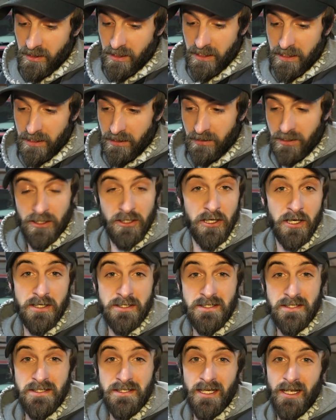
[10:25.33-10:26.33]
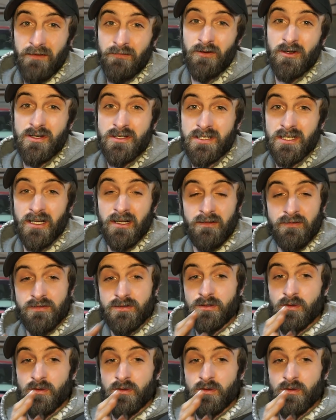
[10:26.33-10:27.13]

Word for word: I'll let you guys decide for yourself.